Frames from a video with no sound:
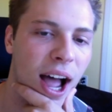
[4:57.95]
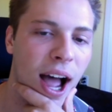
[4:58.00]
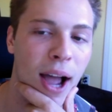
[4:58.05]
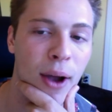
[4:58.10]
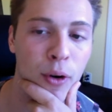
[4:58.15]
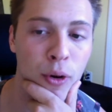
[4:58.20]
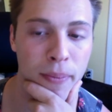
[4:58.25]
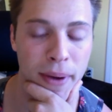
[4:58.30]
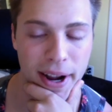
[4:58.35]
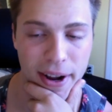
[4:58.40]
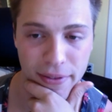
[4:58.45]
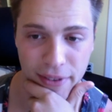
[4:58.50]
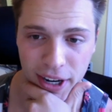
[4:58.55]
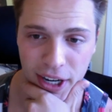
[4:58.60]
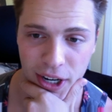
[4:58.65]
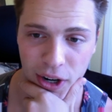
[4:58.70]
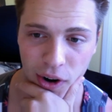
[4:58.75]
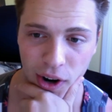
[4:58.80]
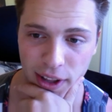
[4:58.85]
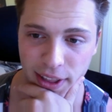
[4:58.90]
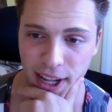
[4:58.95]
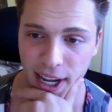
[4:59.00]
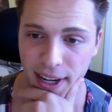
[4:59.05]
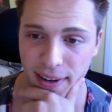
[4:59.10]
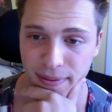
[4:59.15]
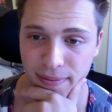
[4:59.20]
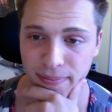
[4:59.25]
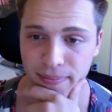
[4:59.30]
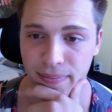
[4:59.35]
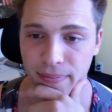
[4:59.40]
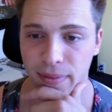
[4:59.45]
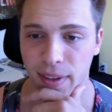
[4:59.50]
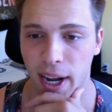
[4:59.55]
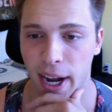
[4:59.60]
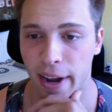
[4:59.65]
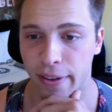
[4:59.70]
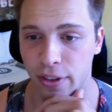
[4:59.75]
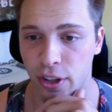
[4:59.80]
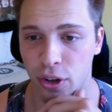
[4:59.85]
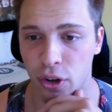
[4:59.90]
I will make a video on that. I
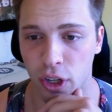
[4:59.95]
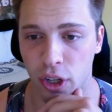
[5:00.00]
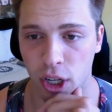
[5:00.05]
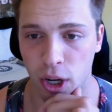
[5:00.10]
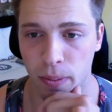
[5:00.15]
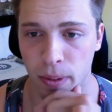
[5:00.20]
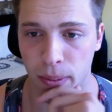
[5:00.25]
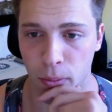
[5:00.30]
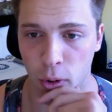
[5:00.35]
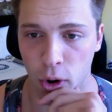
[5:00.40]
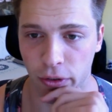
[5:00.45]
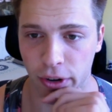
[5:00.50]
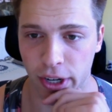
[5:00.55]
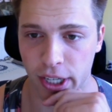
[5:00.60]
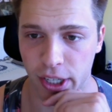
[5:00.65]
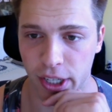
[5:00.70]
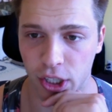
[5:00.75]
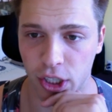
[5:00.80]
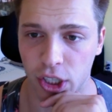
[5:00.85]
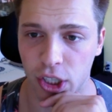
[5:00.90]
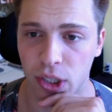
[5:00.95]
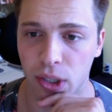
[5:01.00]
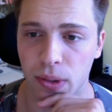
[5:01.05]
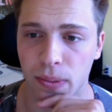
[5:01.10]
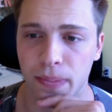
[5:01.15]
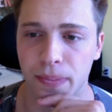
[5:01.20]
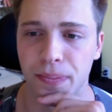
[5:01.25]
have to do a little bit more research.